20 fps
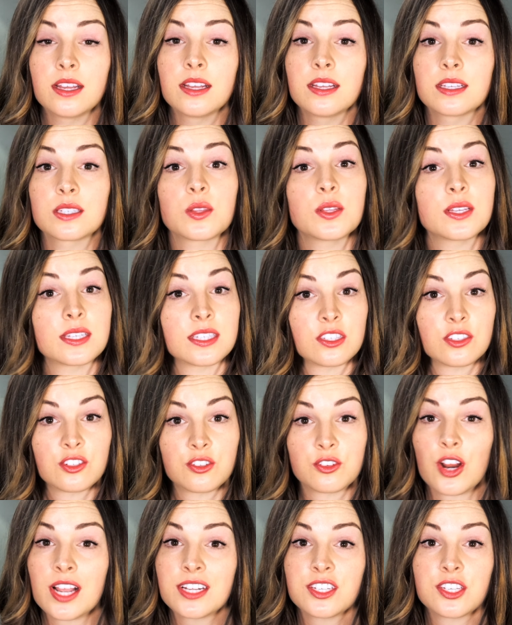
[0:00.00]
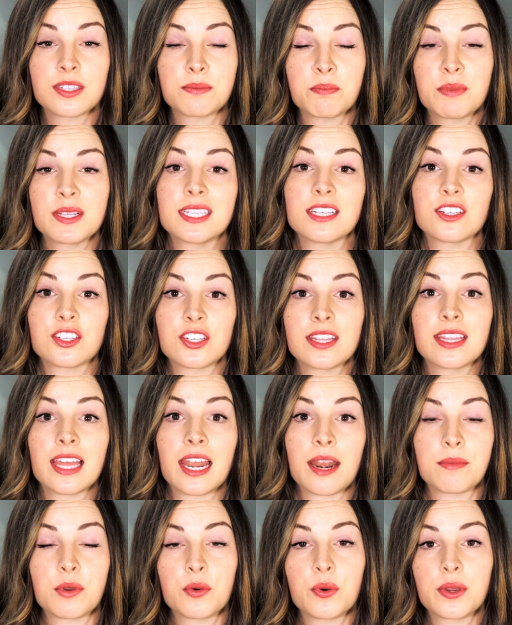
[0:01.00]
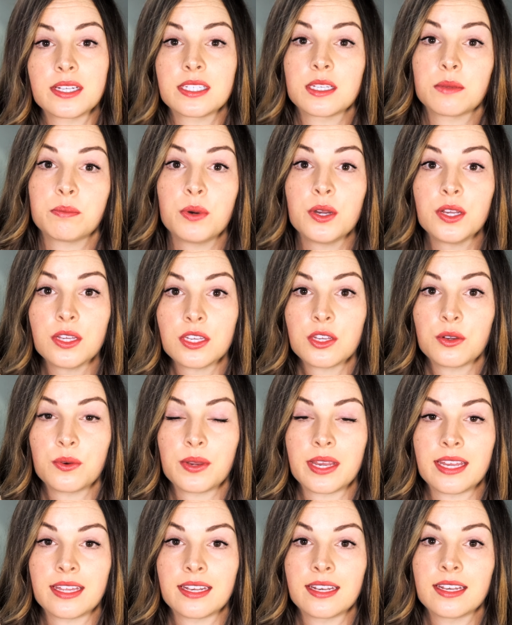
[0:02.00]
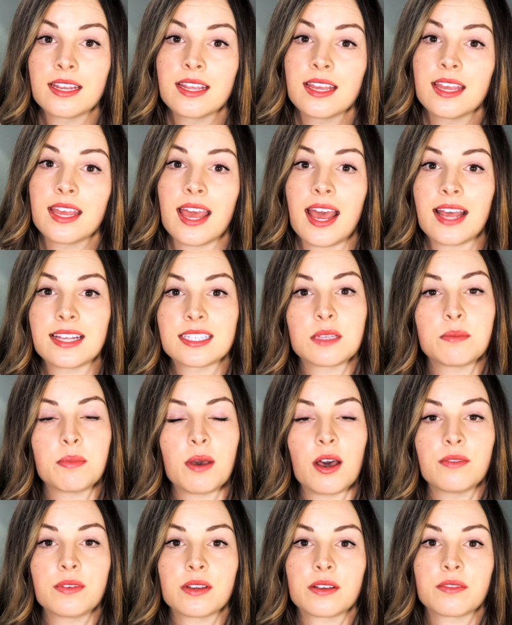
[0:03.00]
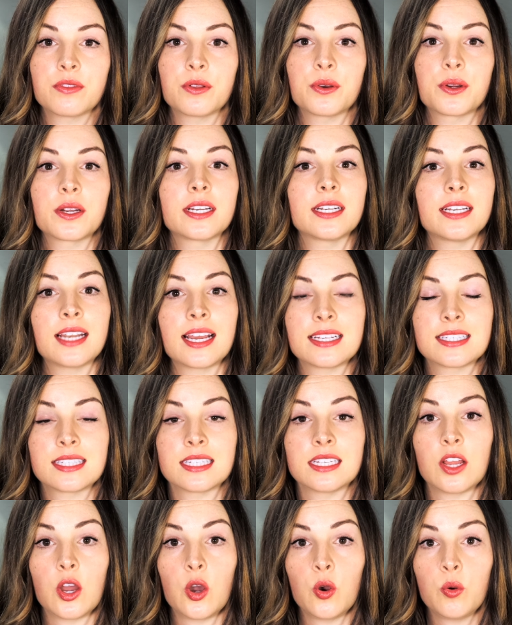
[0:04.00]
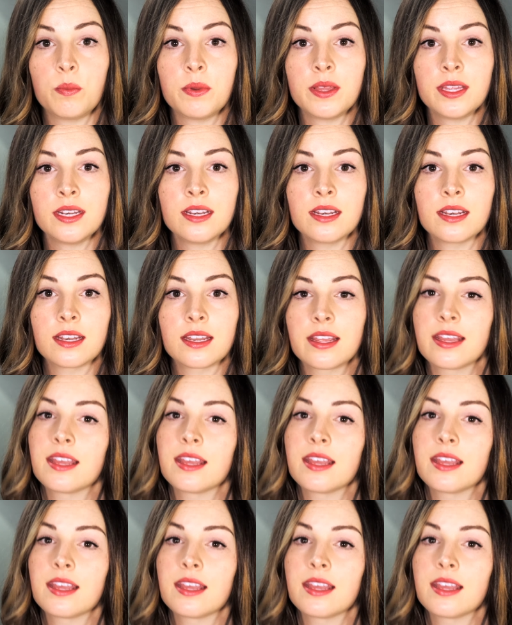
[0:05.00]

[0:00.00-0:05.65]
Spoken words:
So the stretched position that I'm going to put you in has the pelvic floor nice and open.